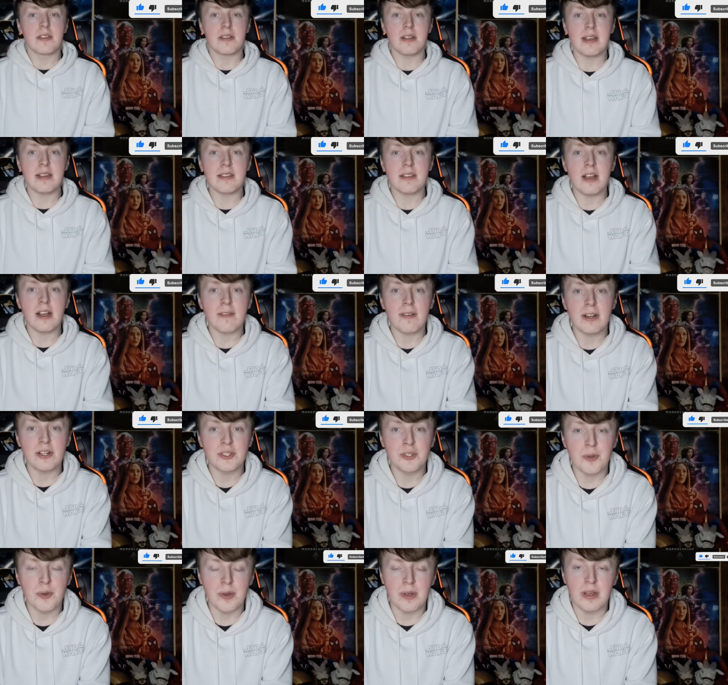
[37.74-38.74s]
So let's talk
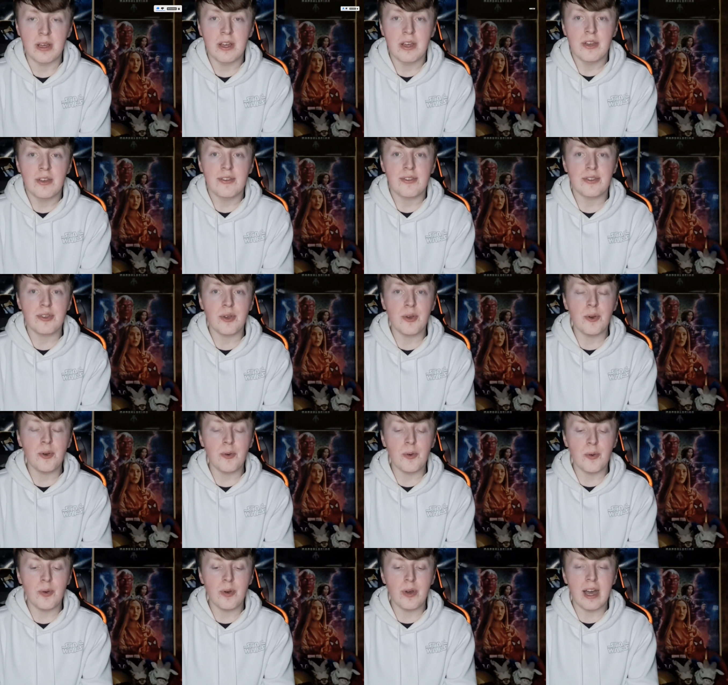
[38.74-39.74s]
right through it.
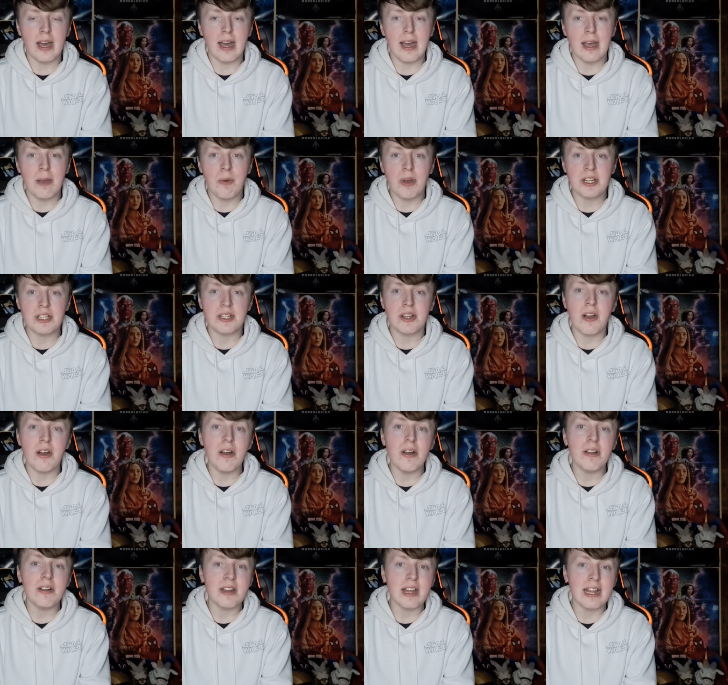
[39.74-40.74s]
So I watched
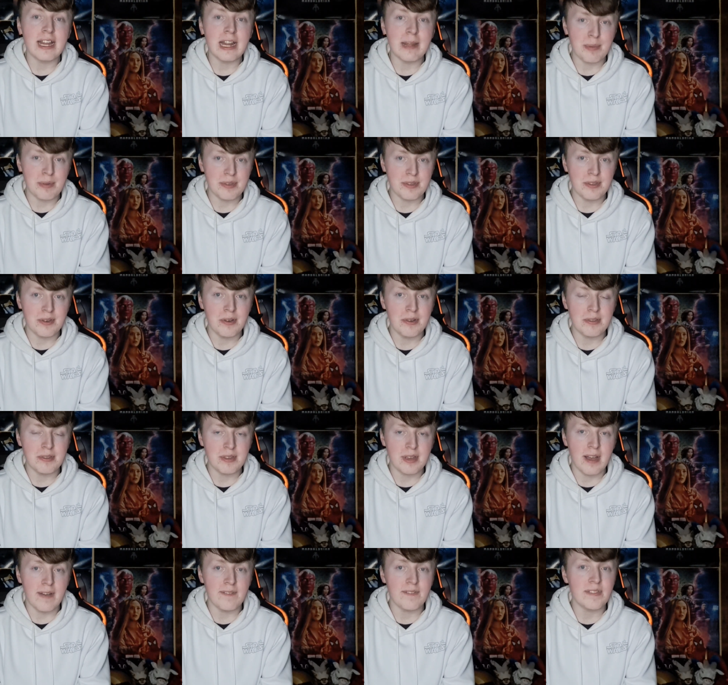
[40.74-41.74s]
all 9 episodes
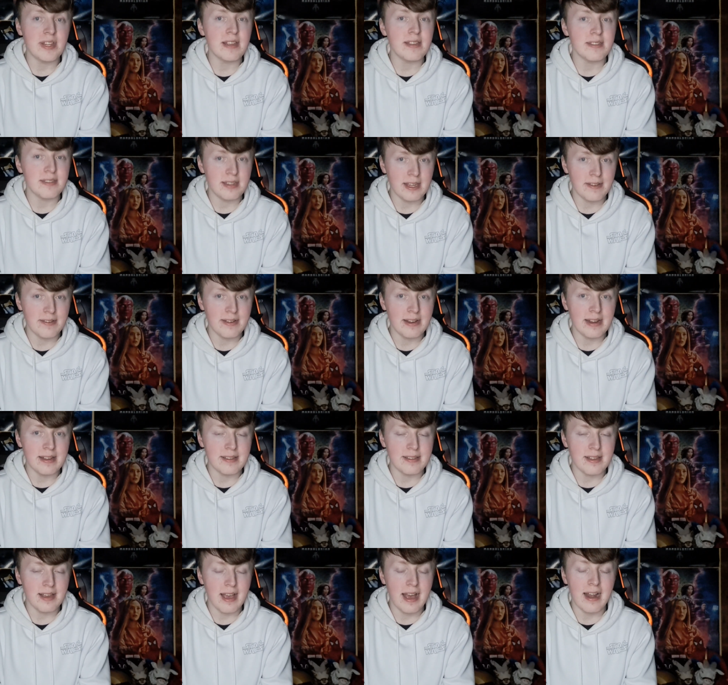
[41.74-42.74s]
of this
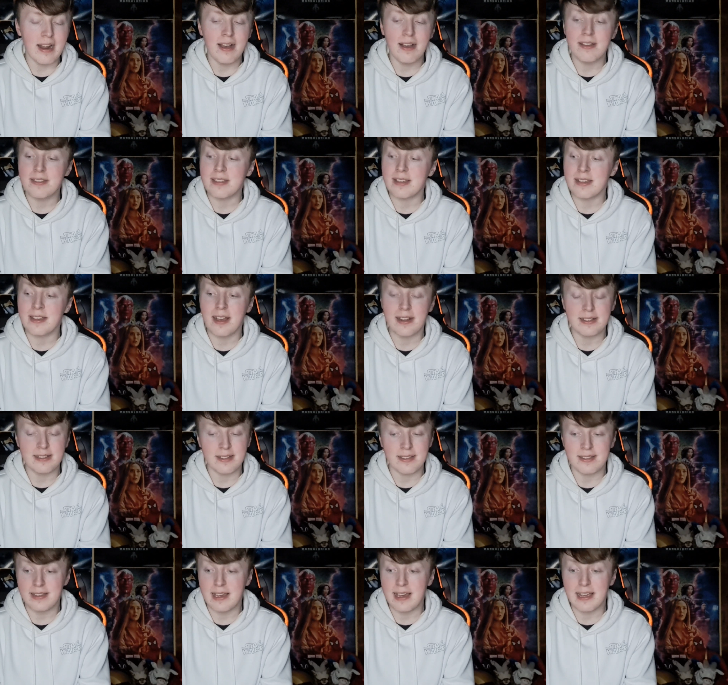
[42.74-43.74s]
series, and I also got to
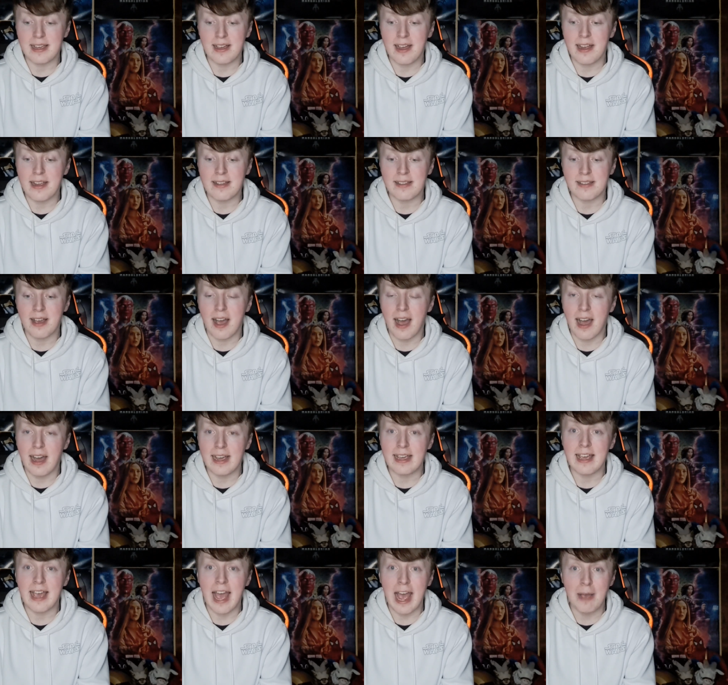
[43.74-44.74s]
say, guys,
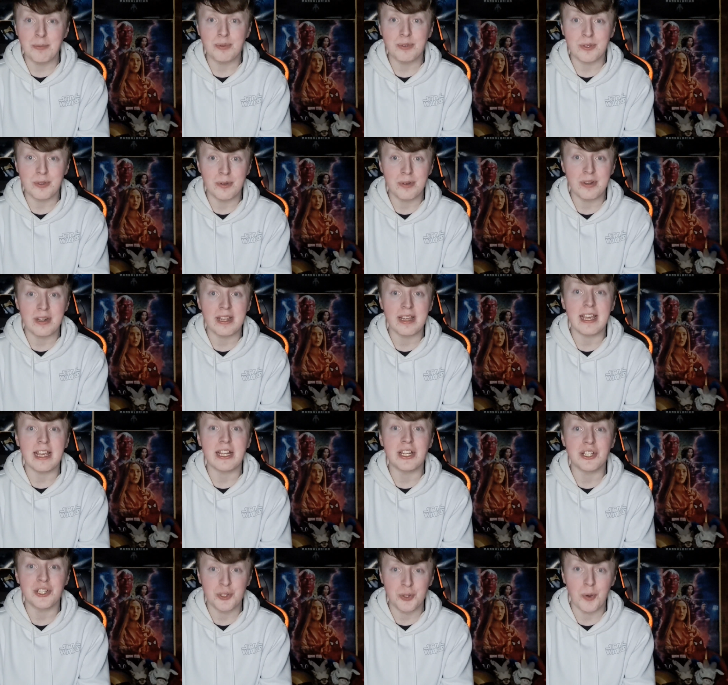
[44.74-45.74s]
I absolutely
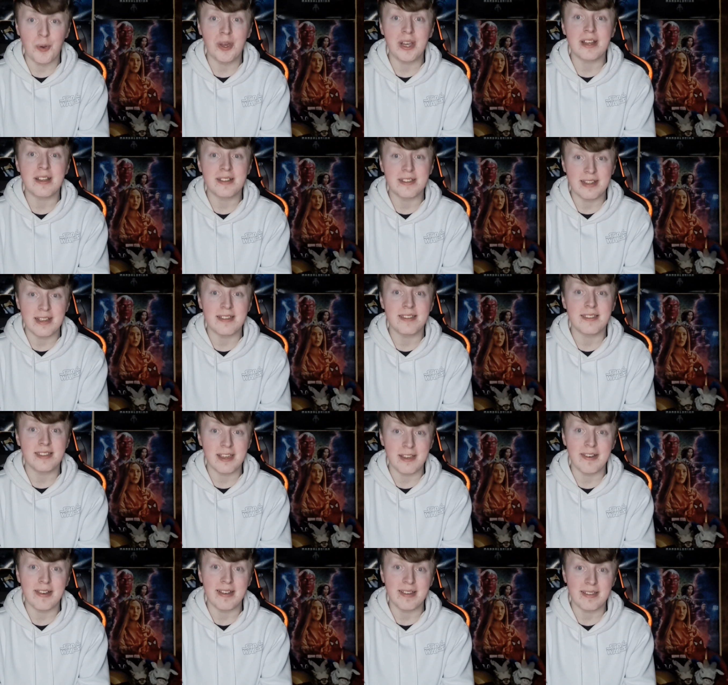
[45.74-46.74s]
enjoyed this
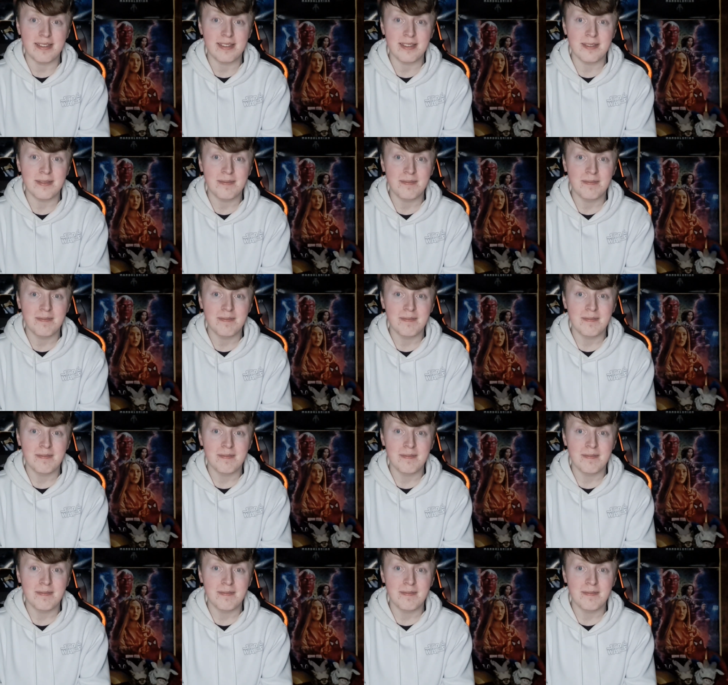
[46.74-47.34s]
series.